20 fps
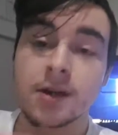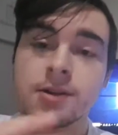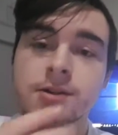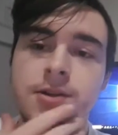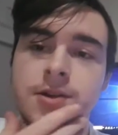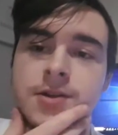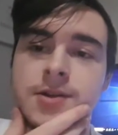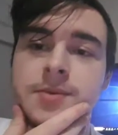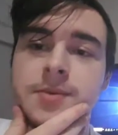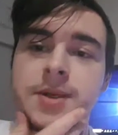
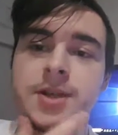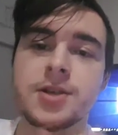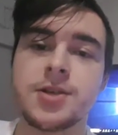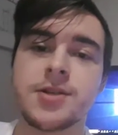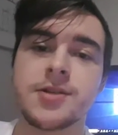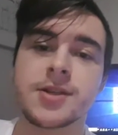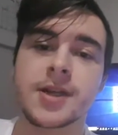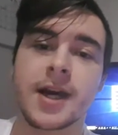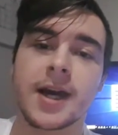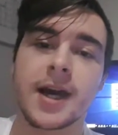So some
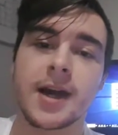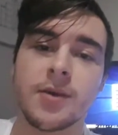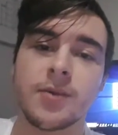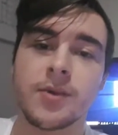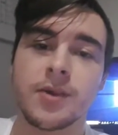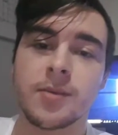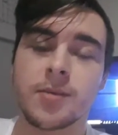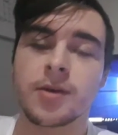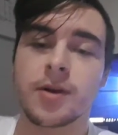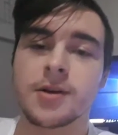issues I had
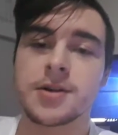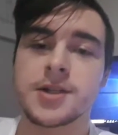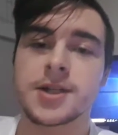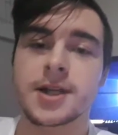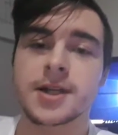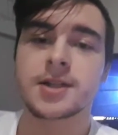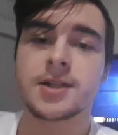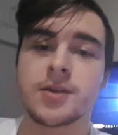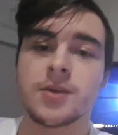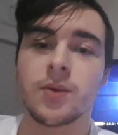with the
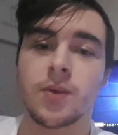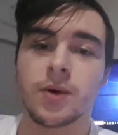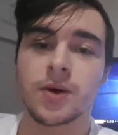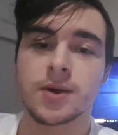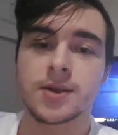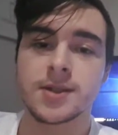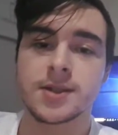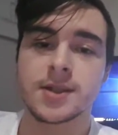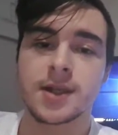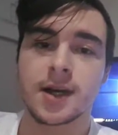project
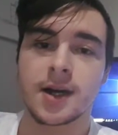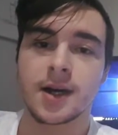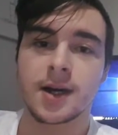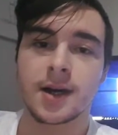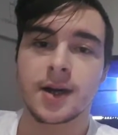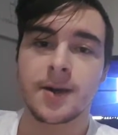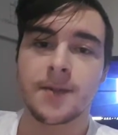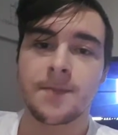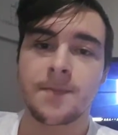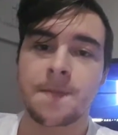was
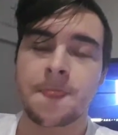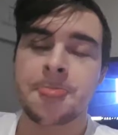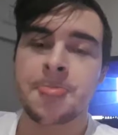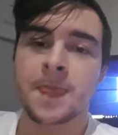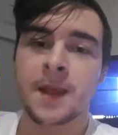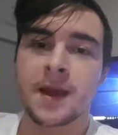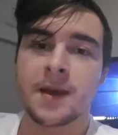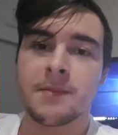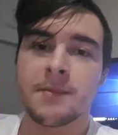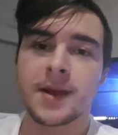
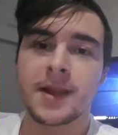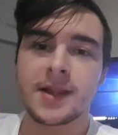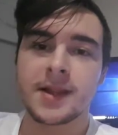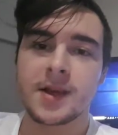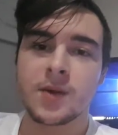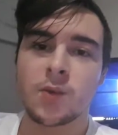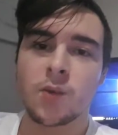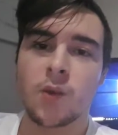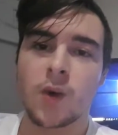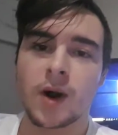
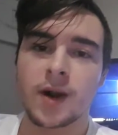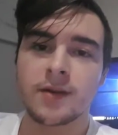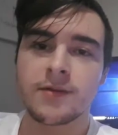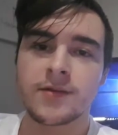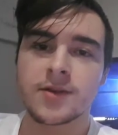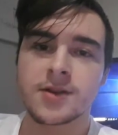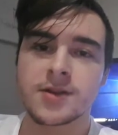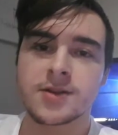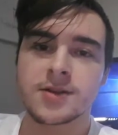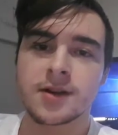mainly one
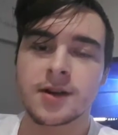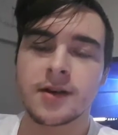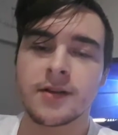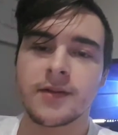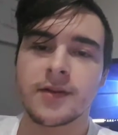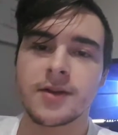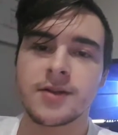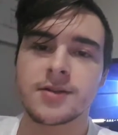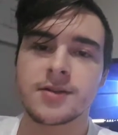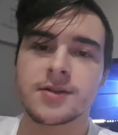of the
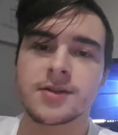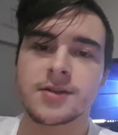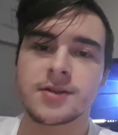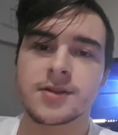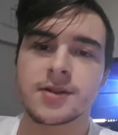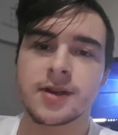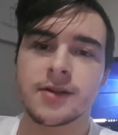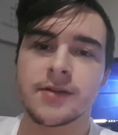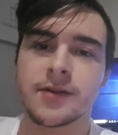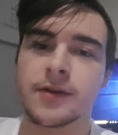servos, the
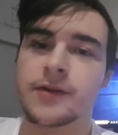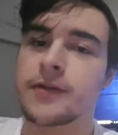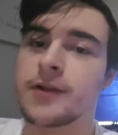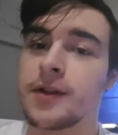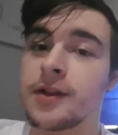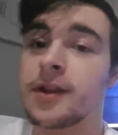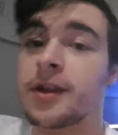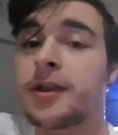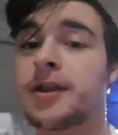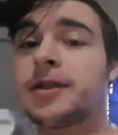servo for
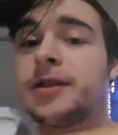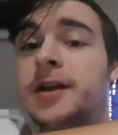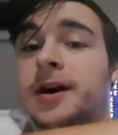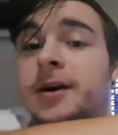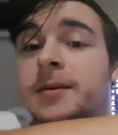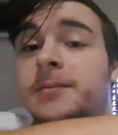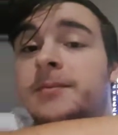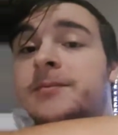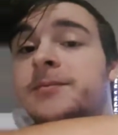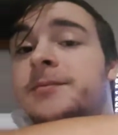the
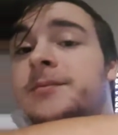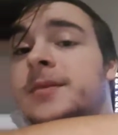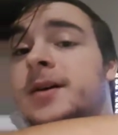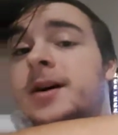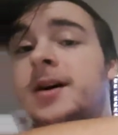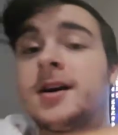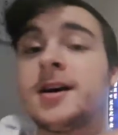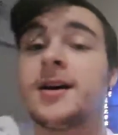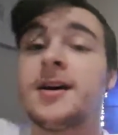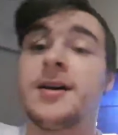thumb,
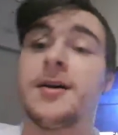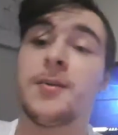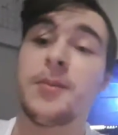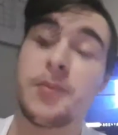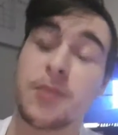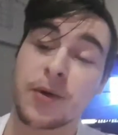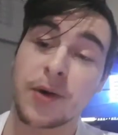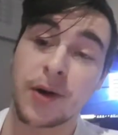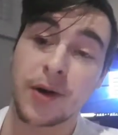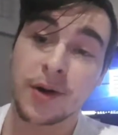
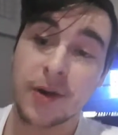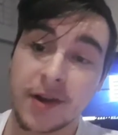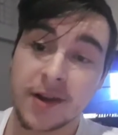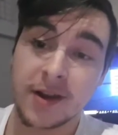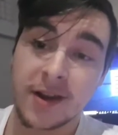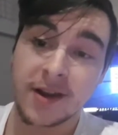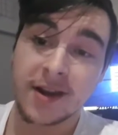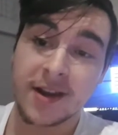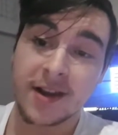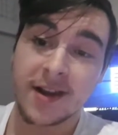broke
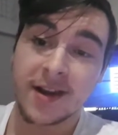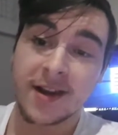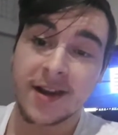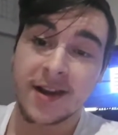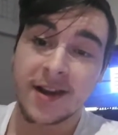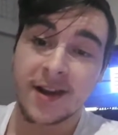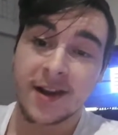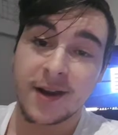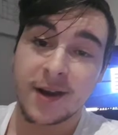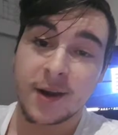
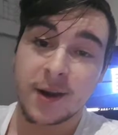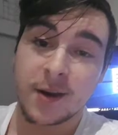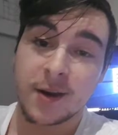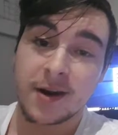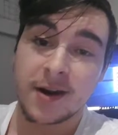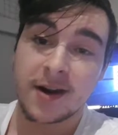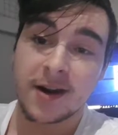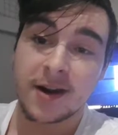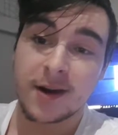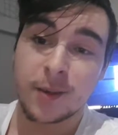
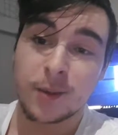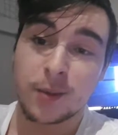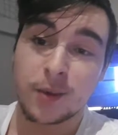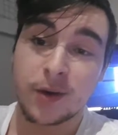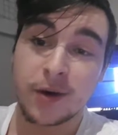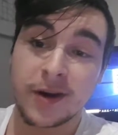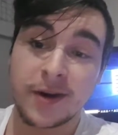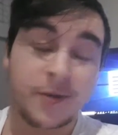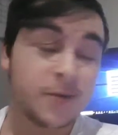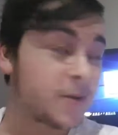
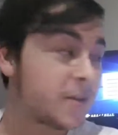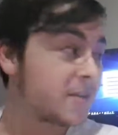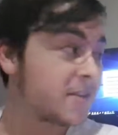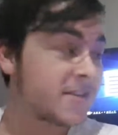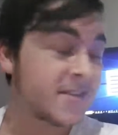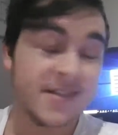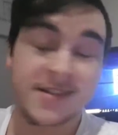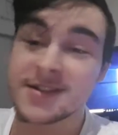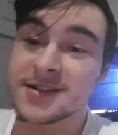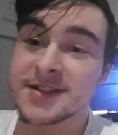pretty well
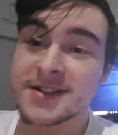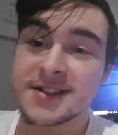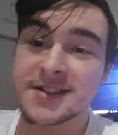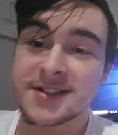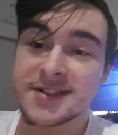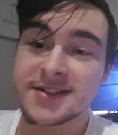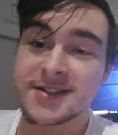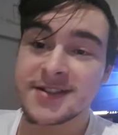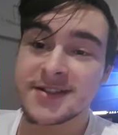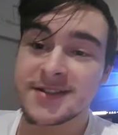as
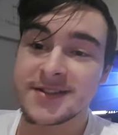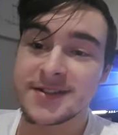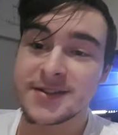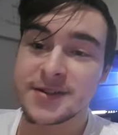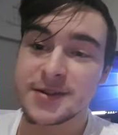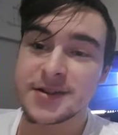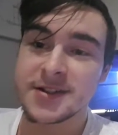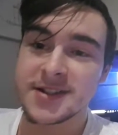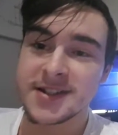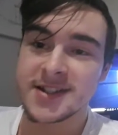
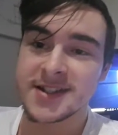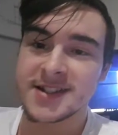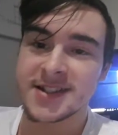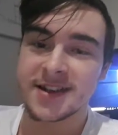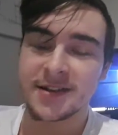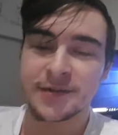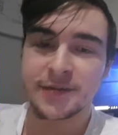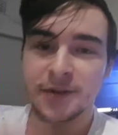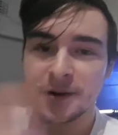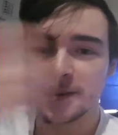soon as I
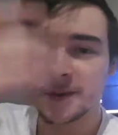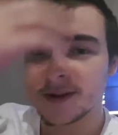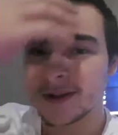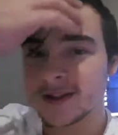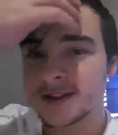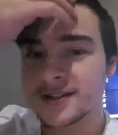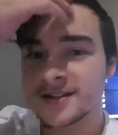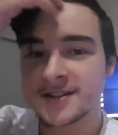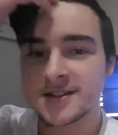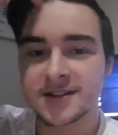started filming
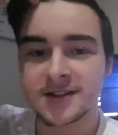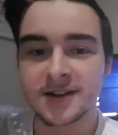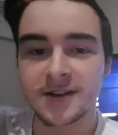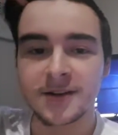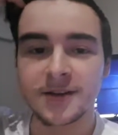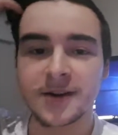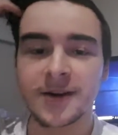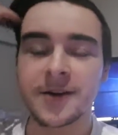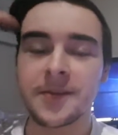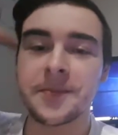this.
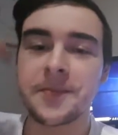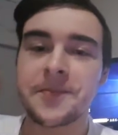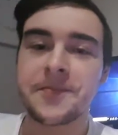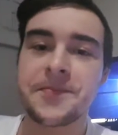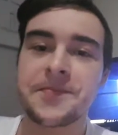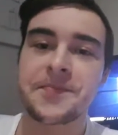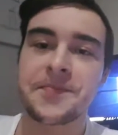So